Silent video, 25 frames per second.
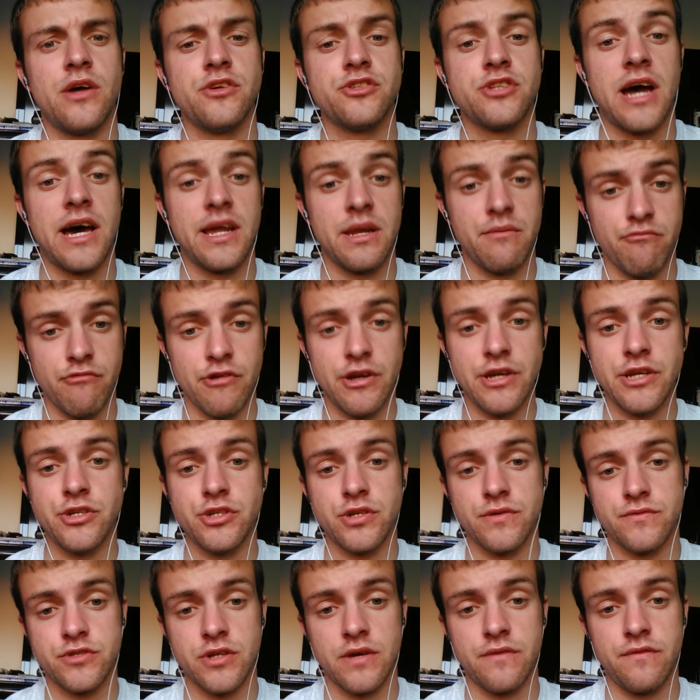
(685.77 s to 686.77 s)
I a Breach of
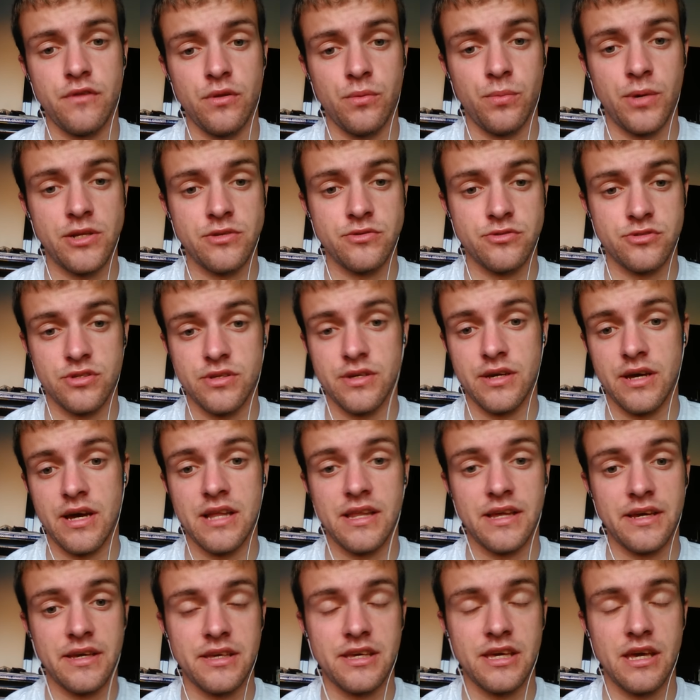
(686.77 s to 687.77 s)
Sheffield Wednesday, I
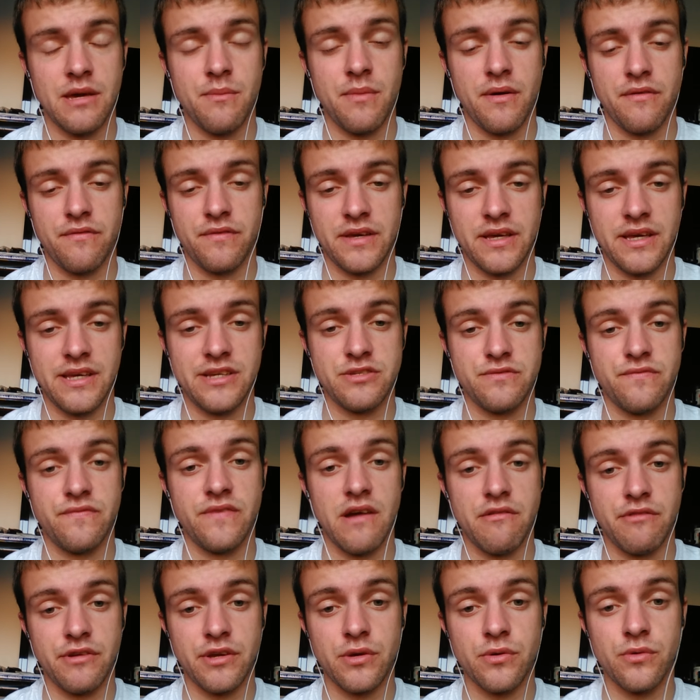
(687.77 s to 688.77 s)
like him. I think he's
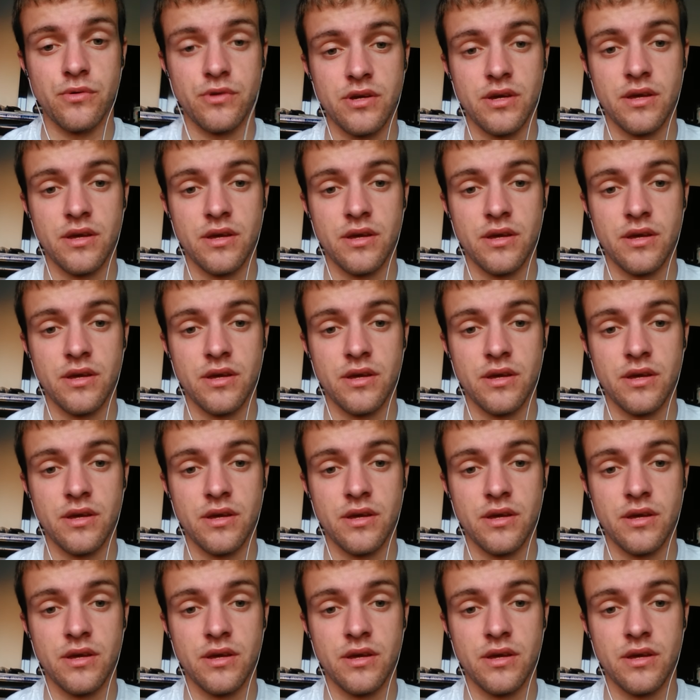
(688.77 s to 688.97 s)
very good.